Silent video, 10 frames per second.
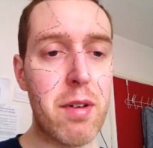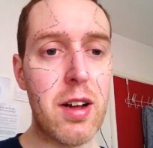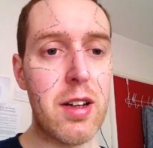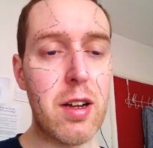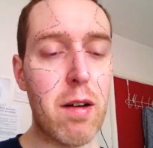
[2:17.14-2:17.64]

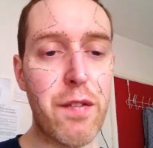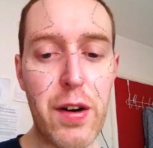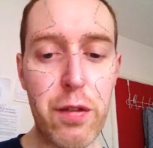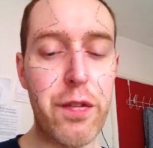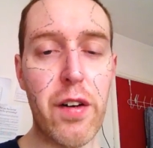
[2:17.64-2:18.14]
I
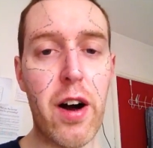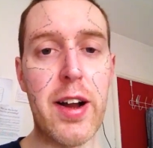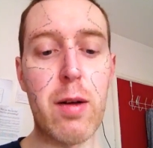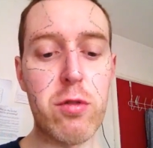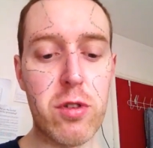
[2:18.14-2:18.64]
felt
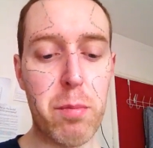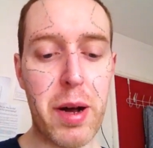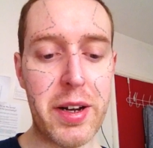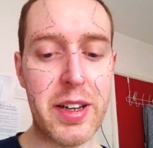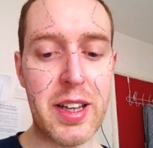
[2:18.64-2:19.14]
fine. I wasn't
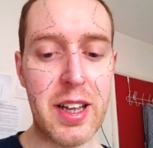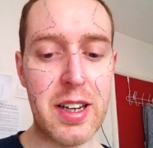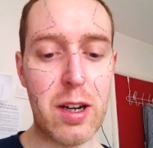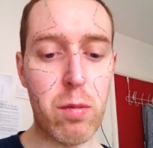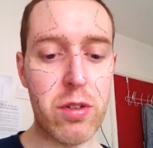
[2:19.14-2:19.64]

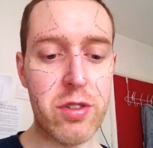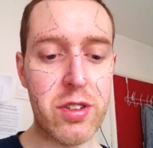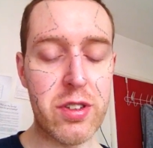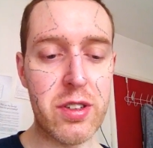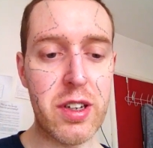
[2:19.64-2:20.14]
panicking. I
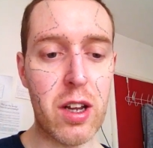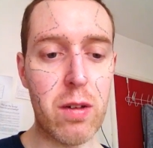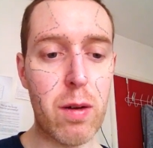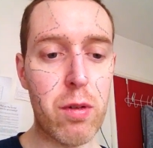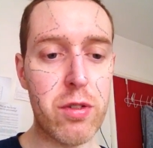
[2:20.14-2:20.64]

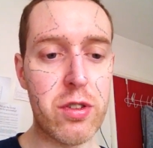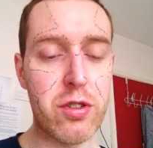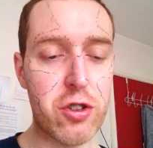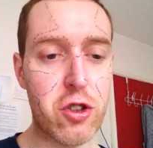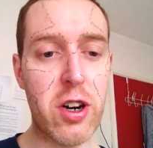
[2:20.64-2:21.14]
wasn't
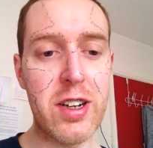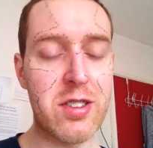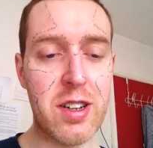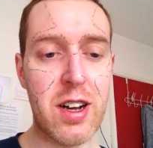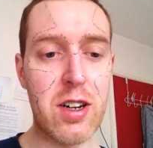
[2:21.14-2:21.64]

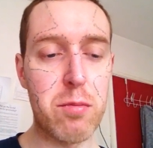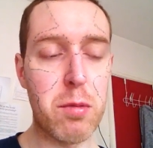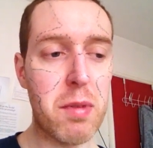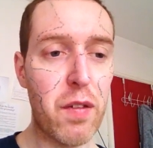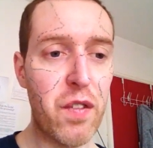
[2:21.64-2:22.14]
stressed out. But
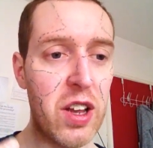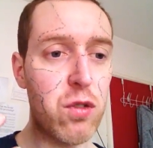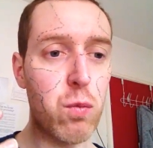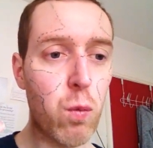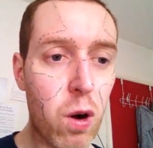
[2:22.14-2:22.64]
my
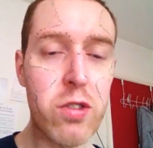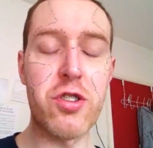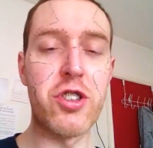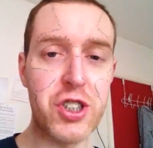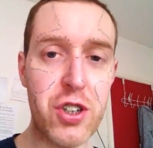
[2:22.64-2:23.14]
face was
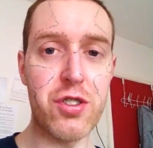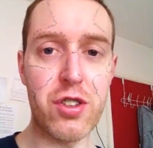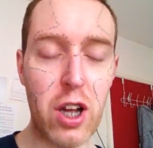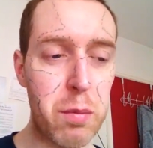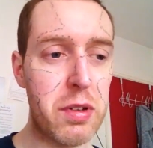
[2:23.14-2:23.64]
just
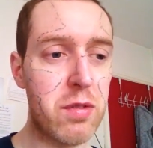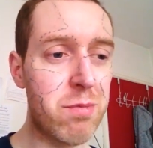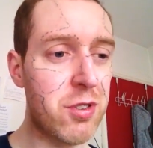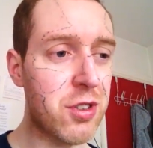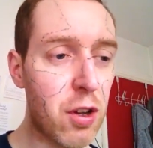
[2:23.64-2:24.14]
going
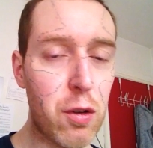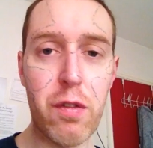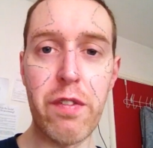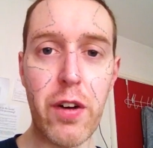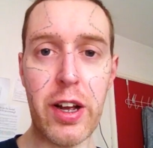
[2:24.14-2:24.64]
so
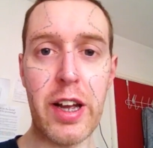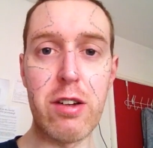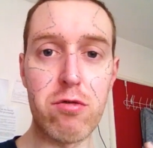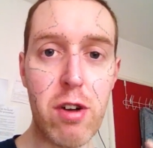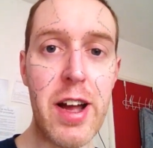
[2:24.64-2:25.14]

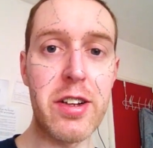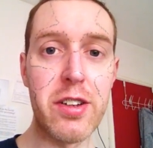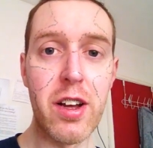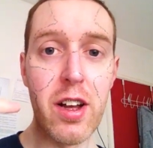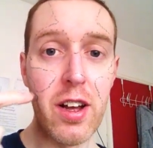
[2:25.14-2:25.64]
fucking red
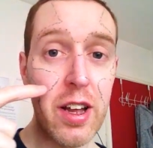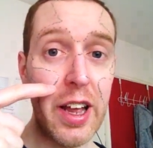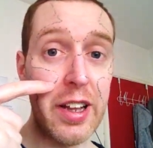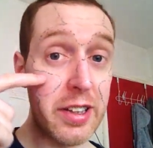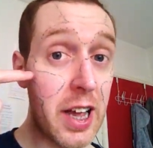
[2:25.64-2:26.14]

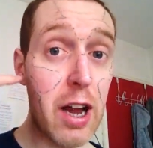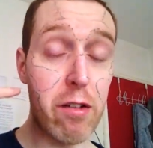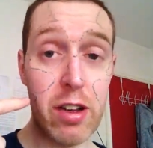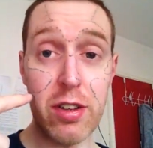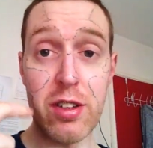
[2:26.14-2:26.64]
in the
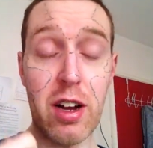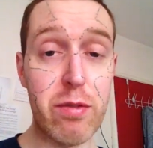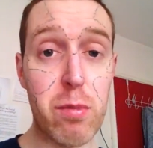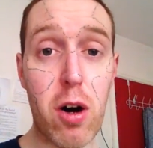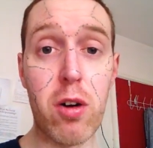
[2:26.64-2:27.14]
areas that I've
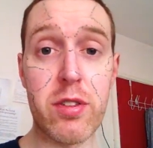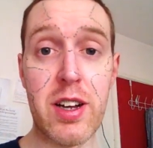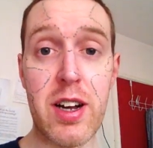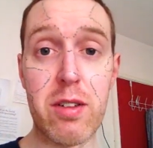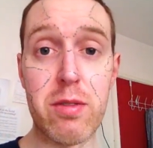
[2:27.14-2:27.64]
marked
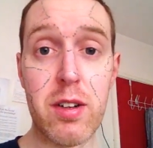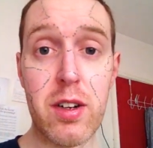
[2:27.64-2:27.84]
out.